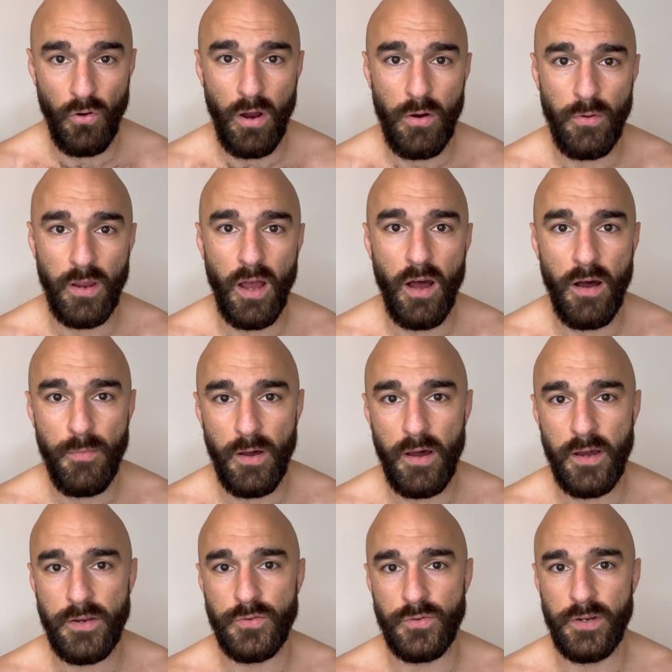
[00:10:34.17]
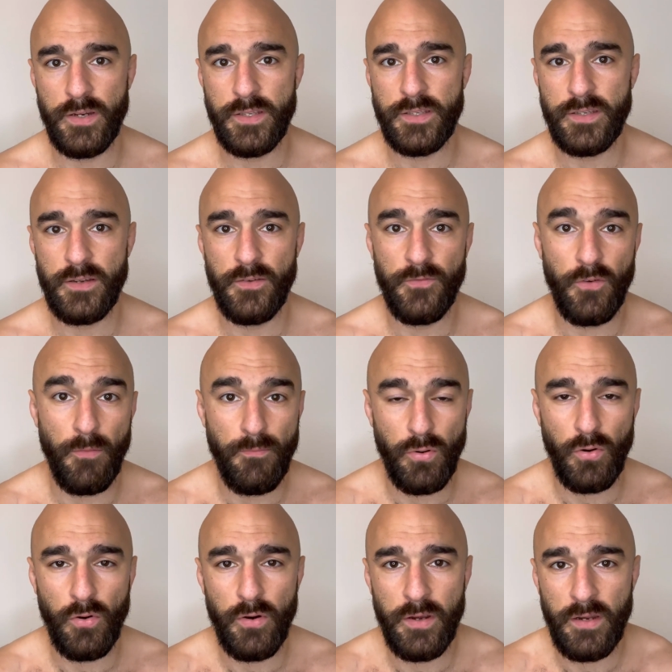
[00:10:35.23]
carbohydrates from
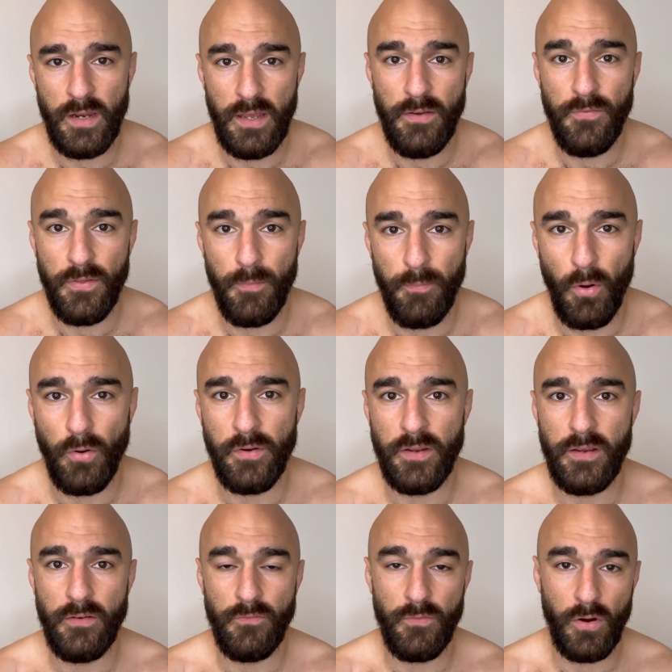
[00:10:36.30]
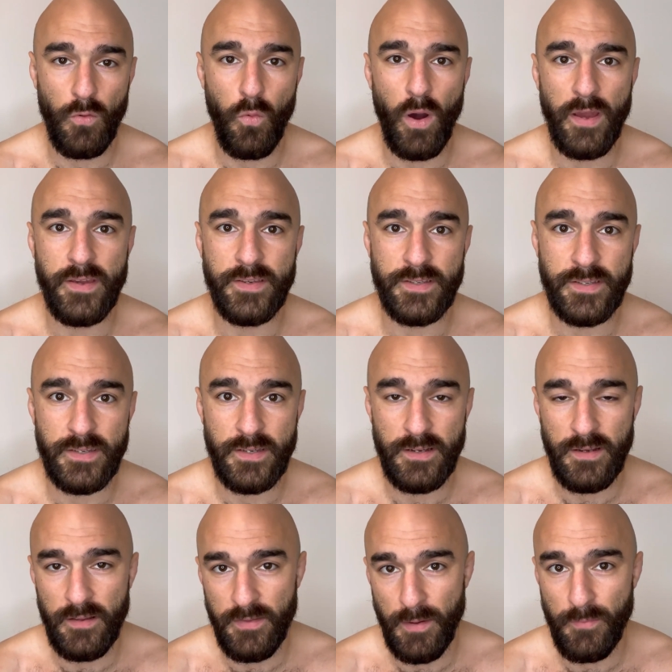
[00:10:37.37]
protein if the body requires
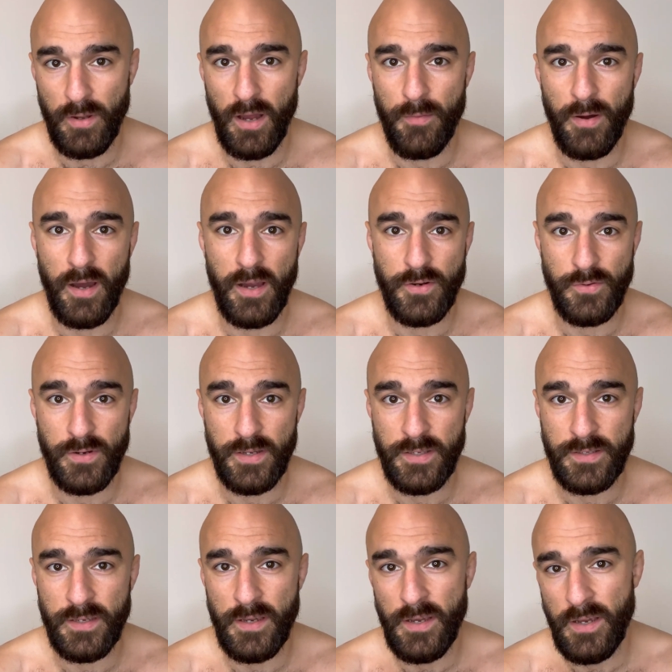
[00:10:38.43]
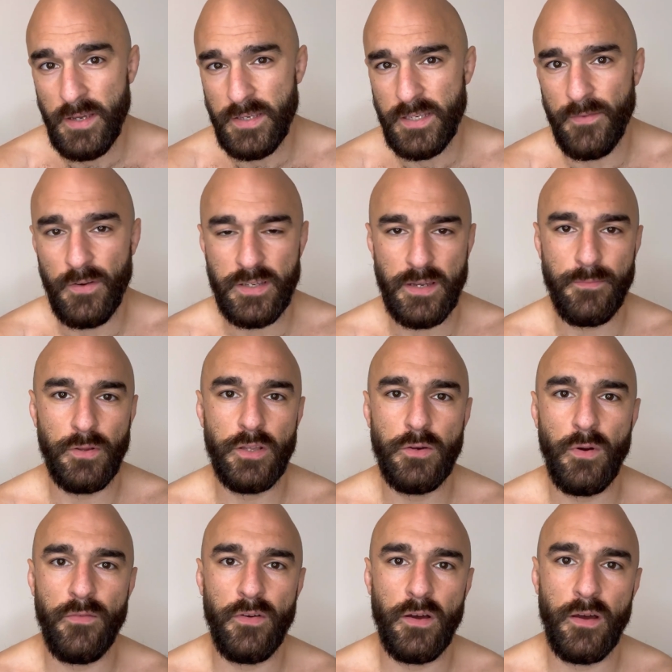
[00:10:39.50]
them carbohydrates. So for example, you
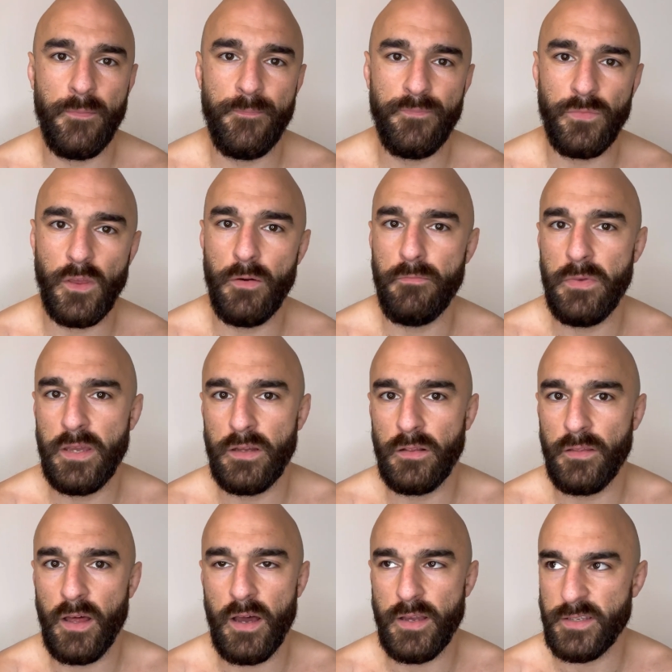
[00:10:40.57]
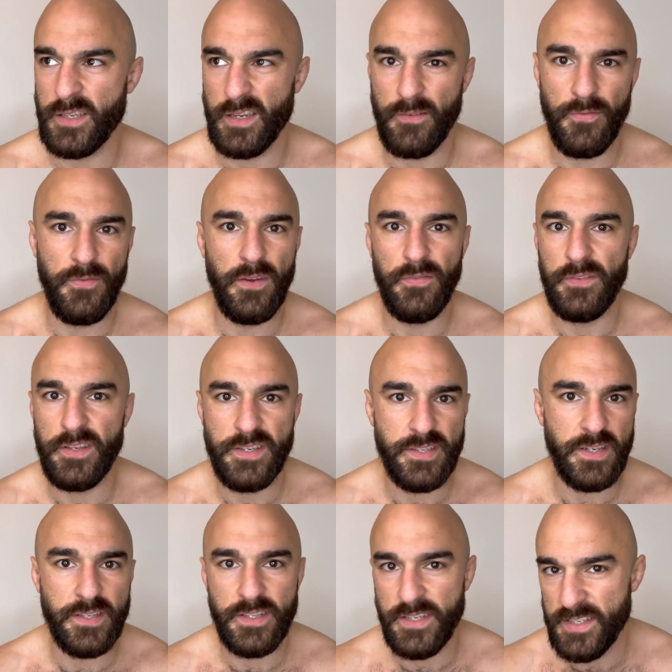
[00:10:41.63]
have a meal that has like 50,
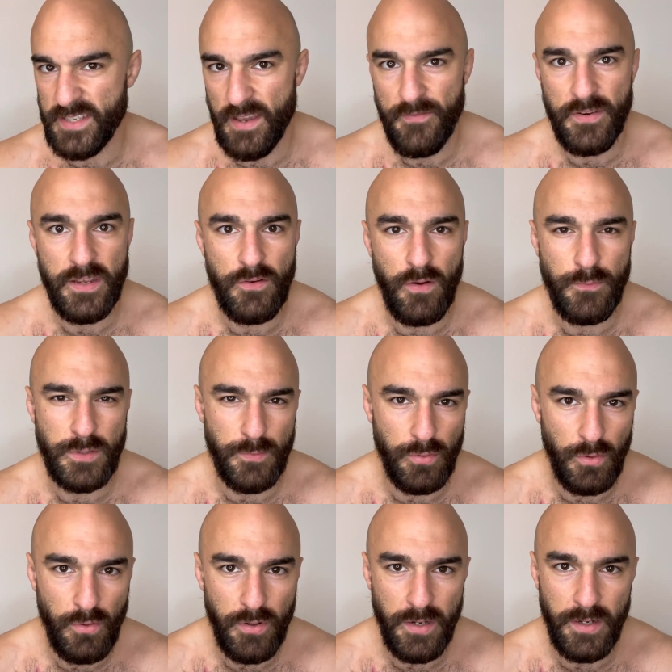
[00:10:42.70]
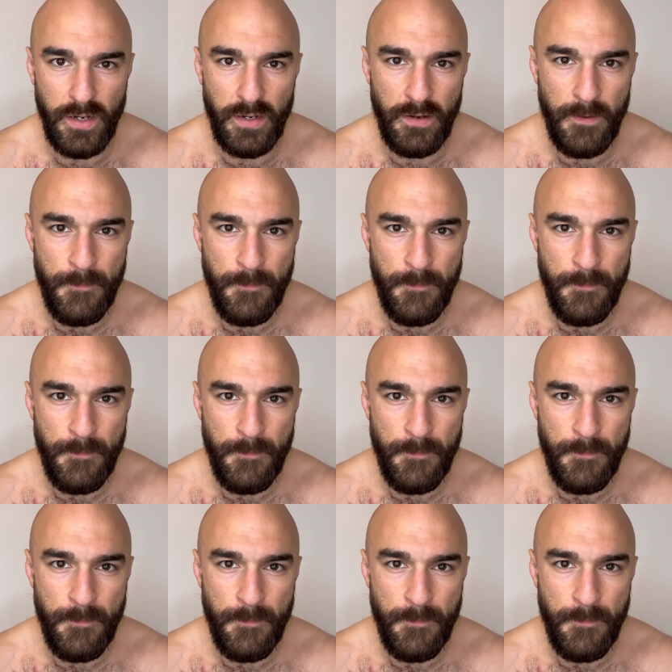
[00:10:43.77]
60, 70 grams of protein in.